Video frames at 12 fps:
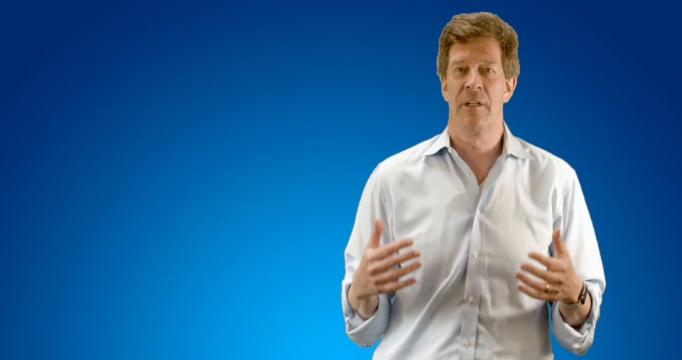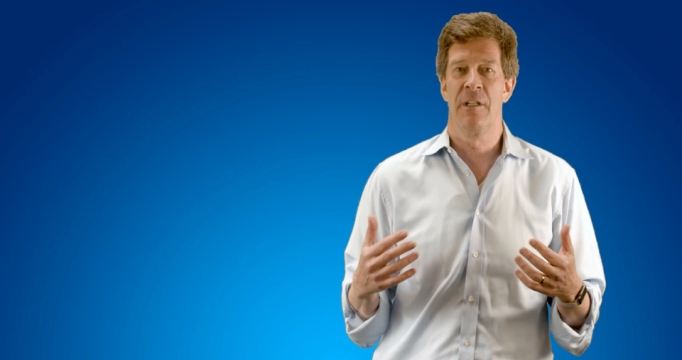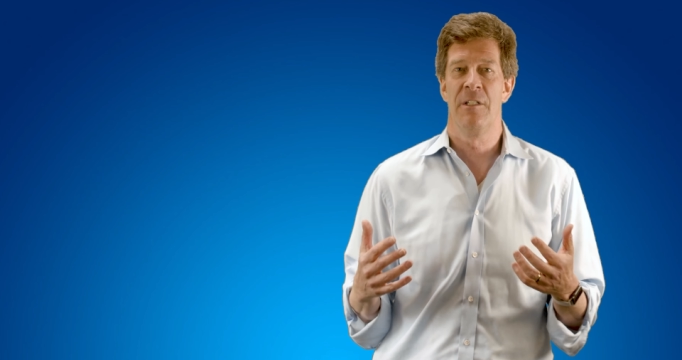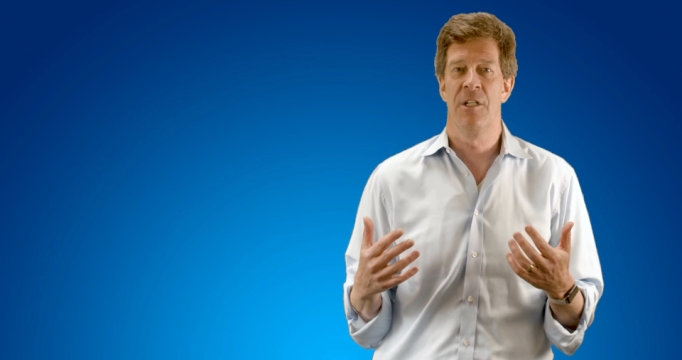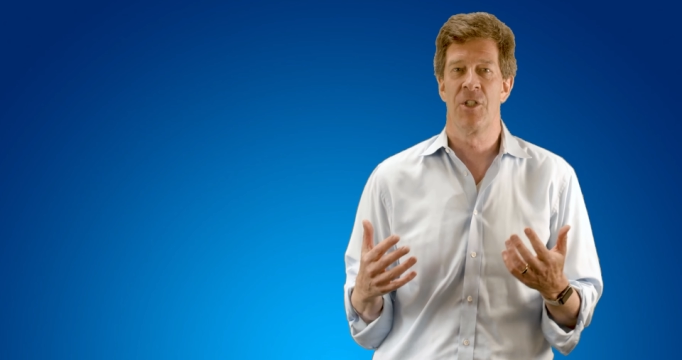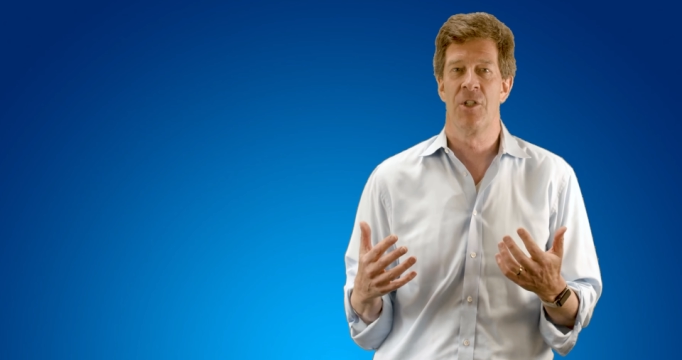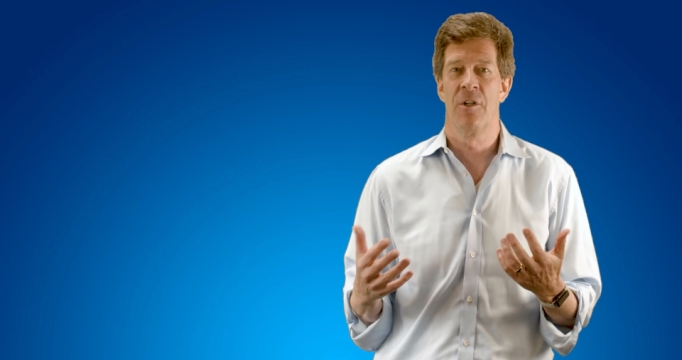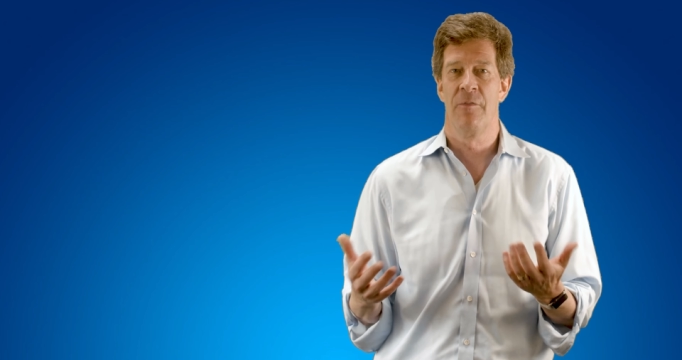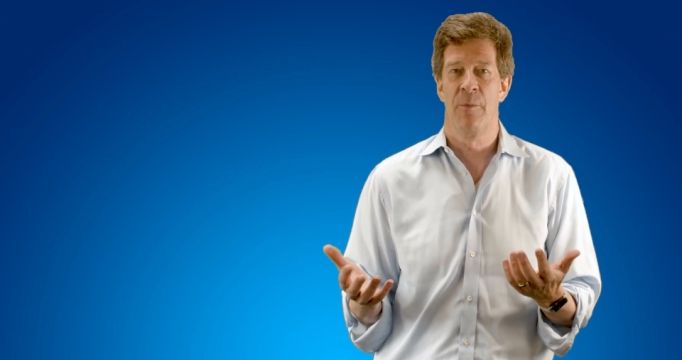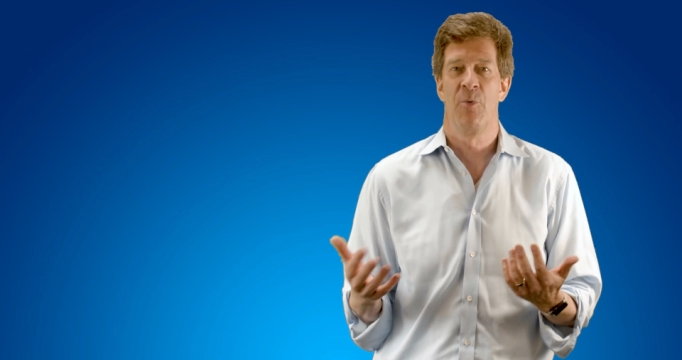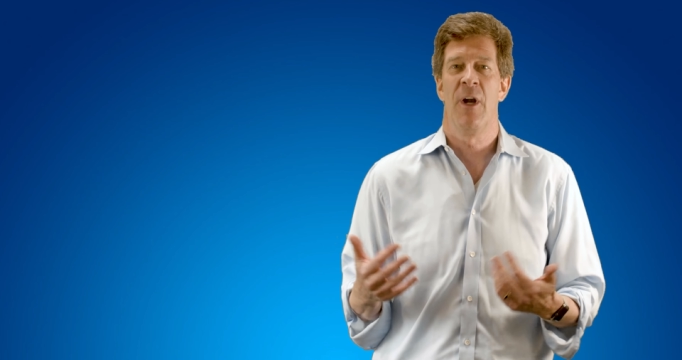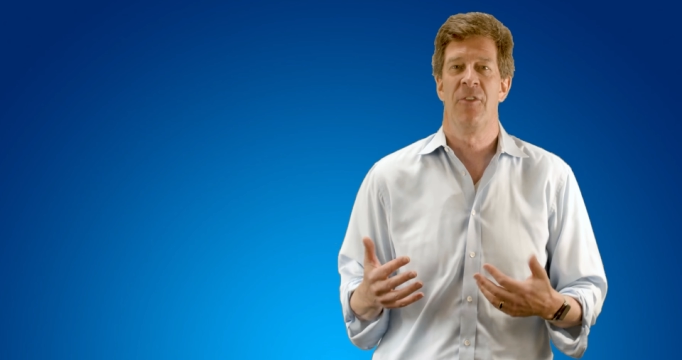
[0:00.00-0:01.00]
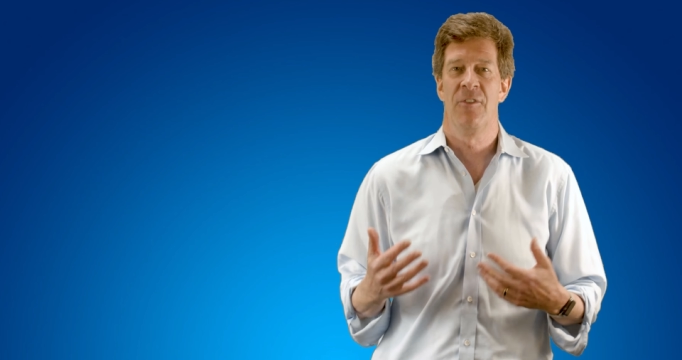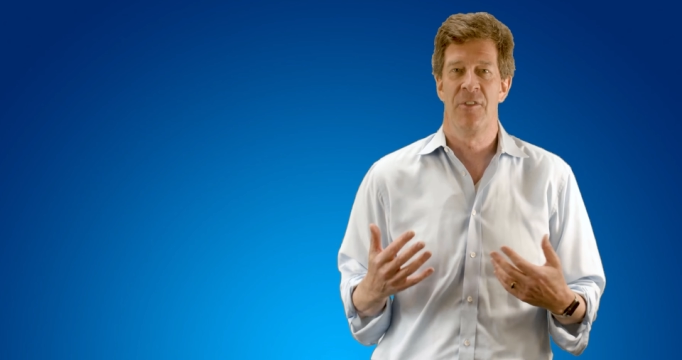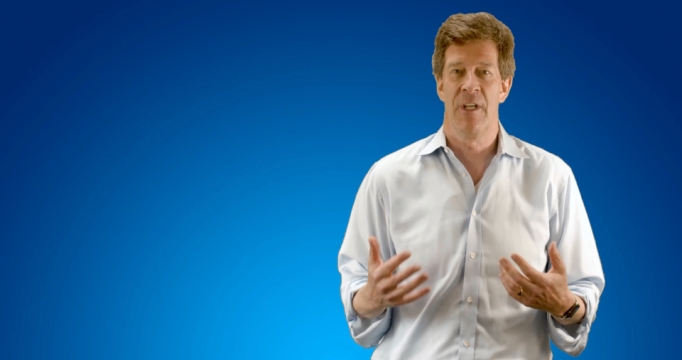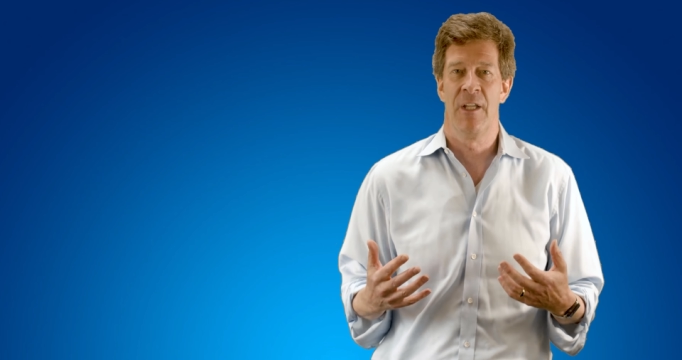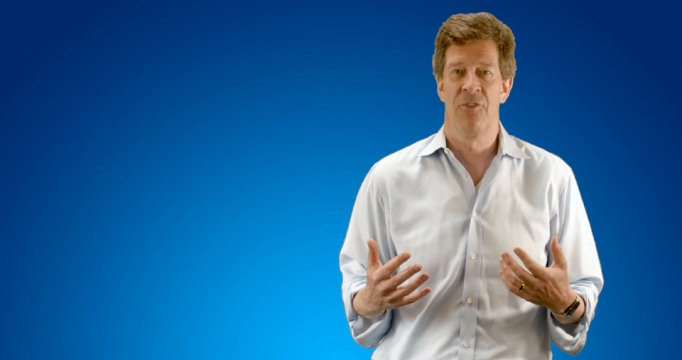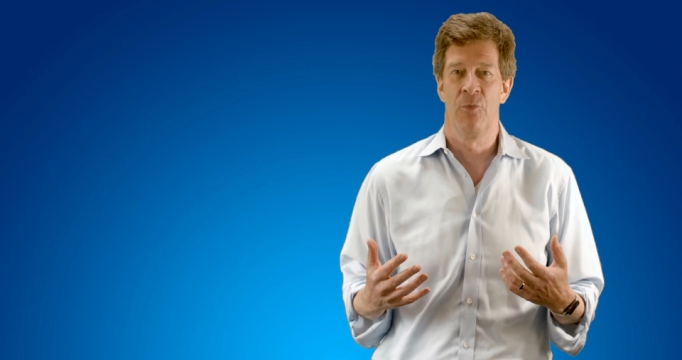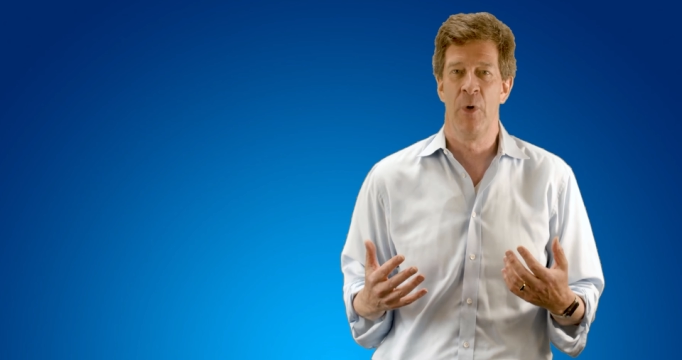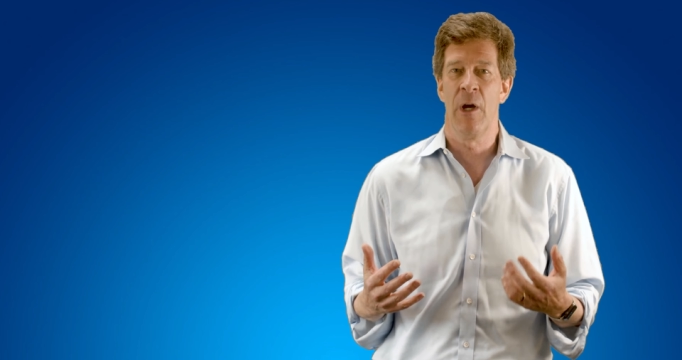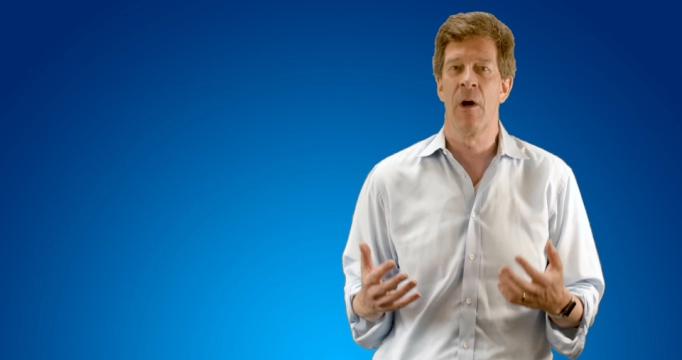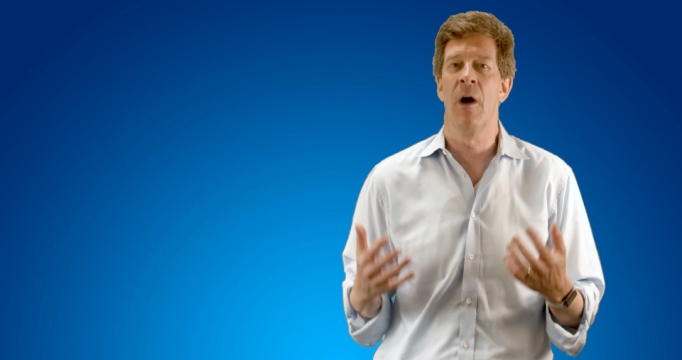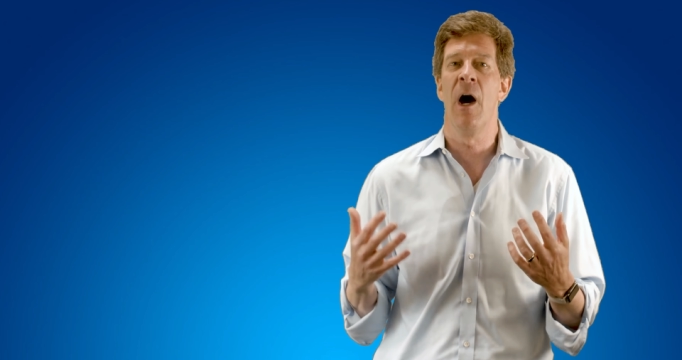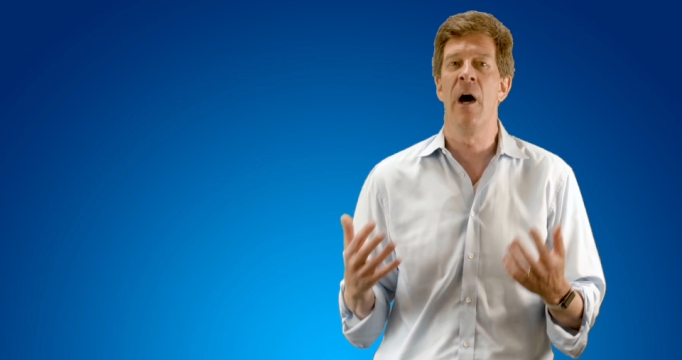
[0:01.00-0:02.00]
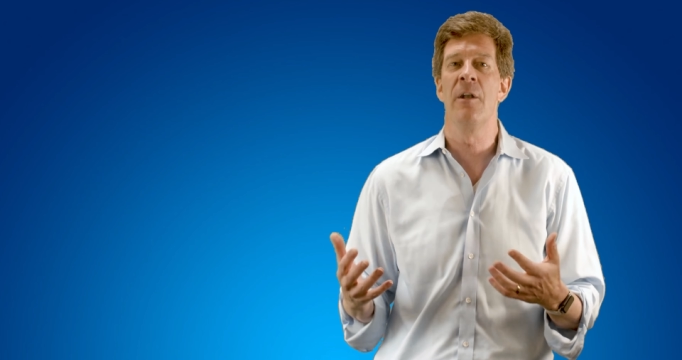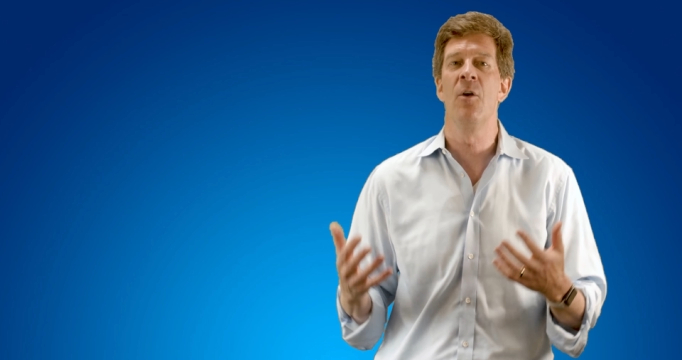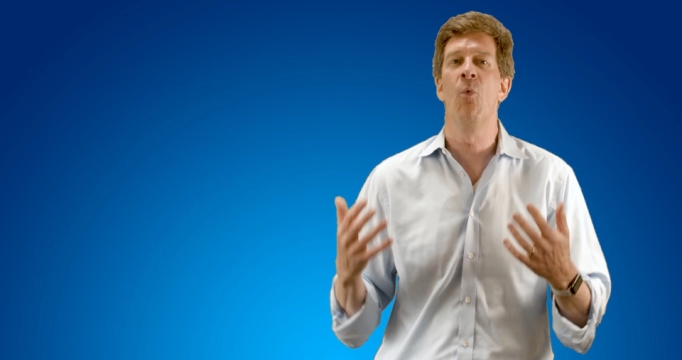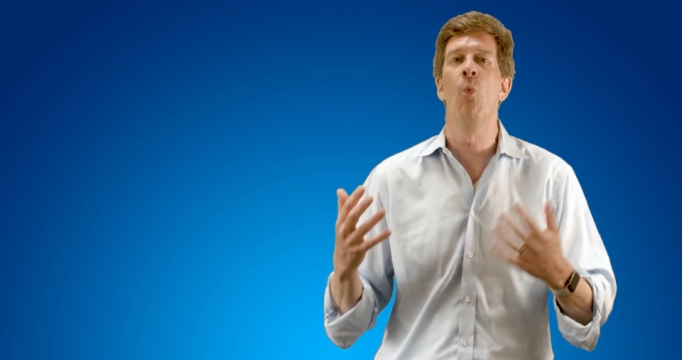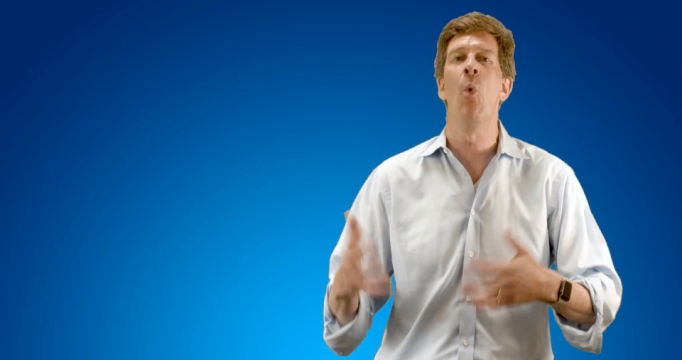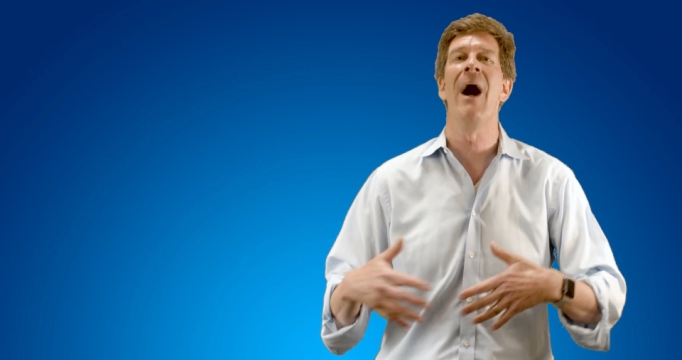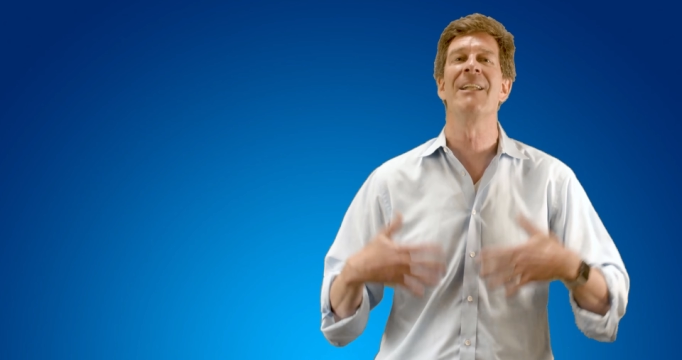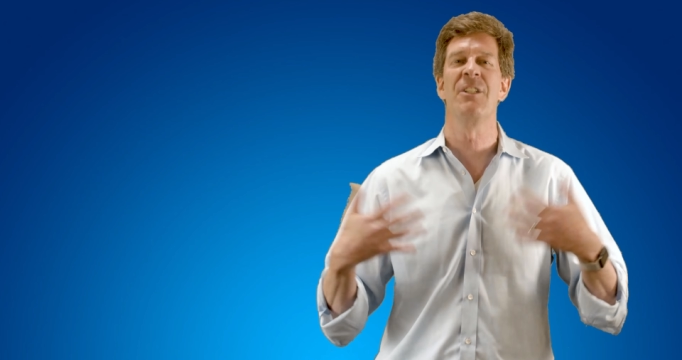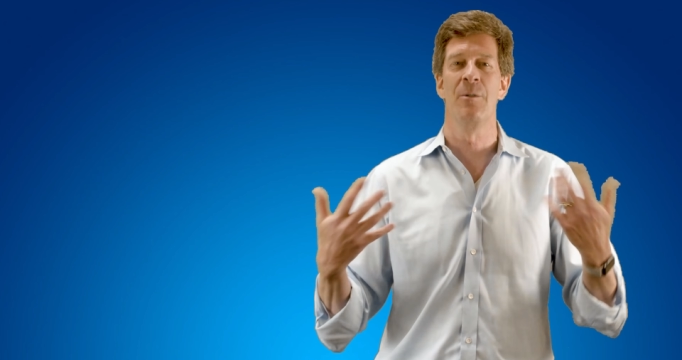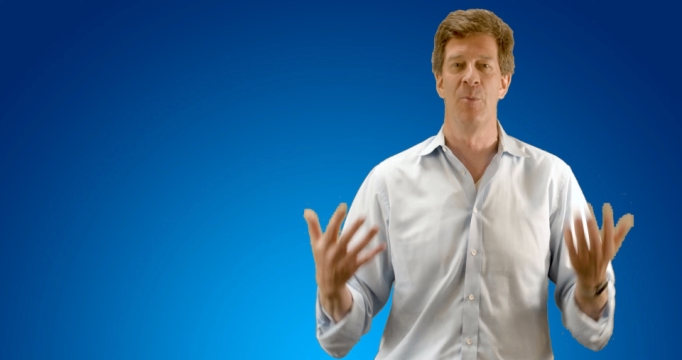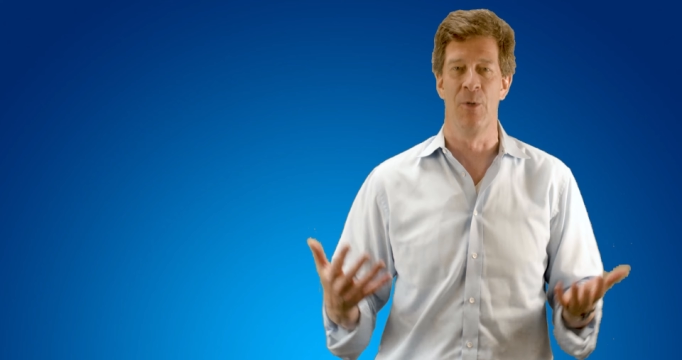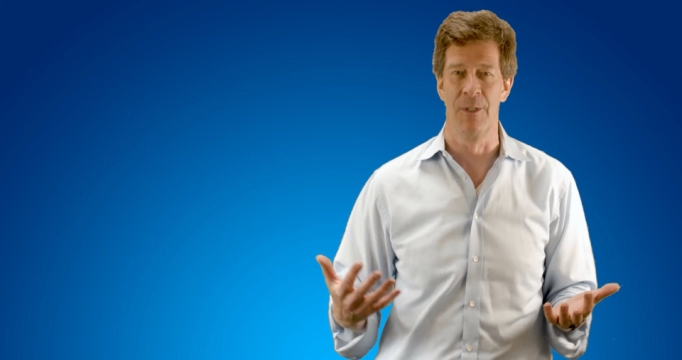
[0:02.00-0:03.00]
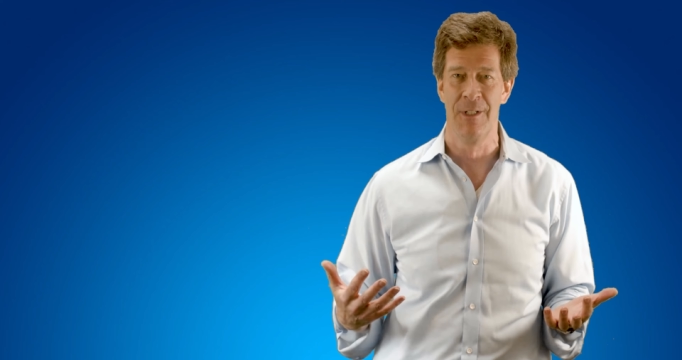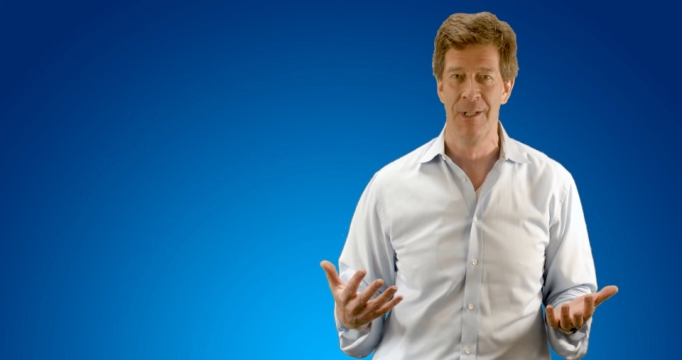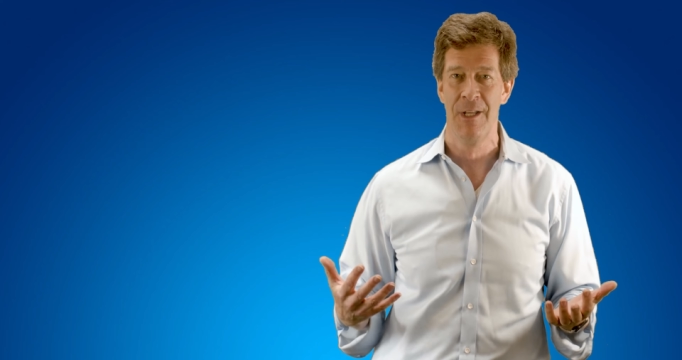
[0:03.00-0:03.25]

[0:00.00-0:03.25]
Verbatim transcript: a condition of the present tense, we are unwantable.